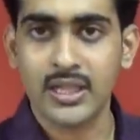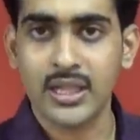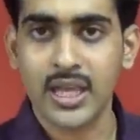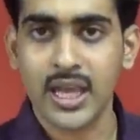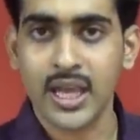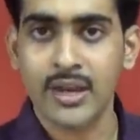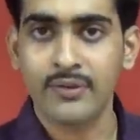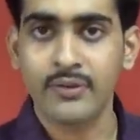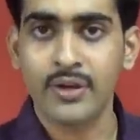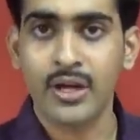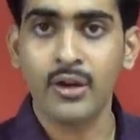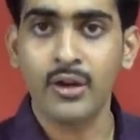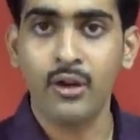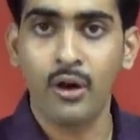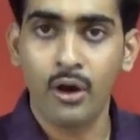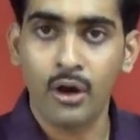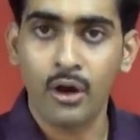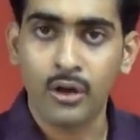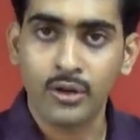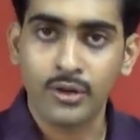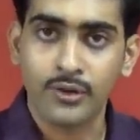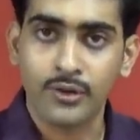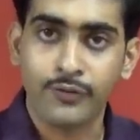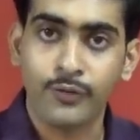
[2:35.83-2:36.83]
that they have done
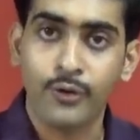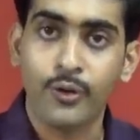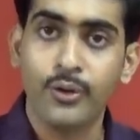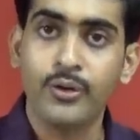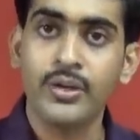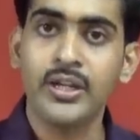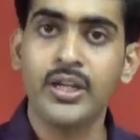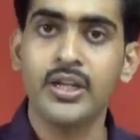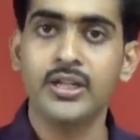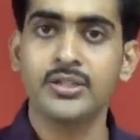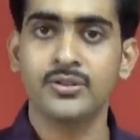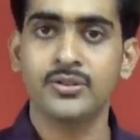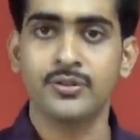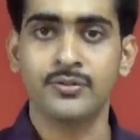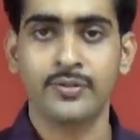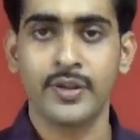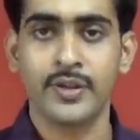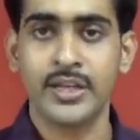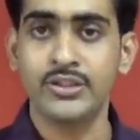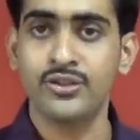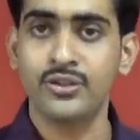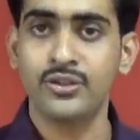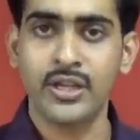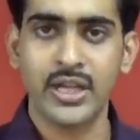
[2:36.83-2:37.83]
or the 4 years
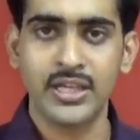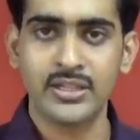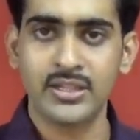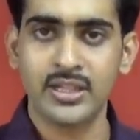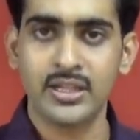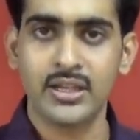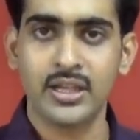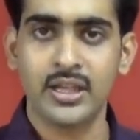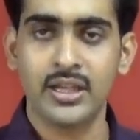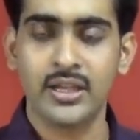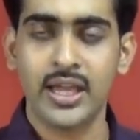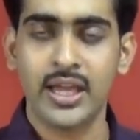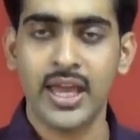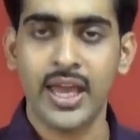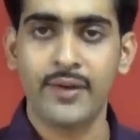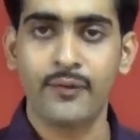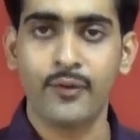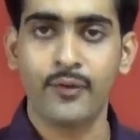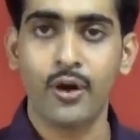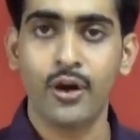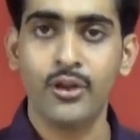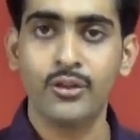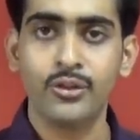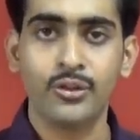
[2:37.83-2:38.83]
of education that they
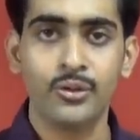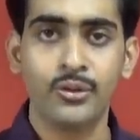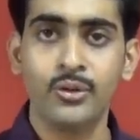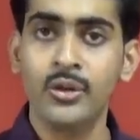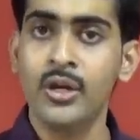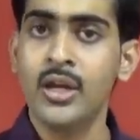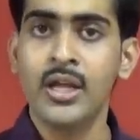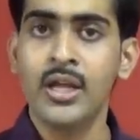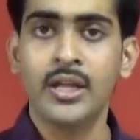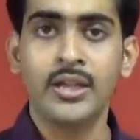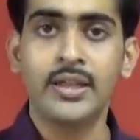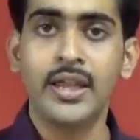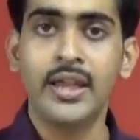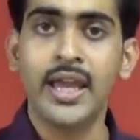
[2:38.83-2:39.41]
have gone through,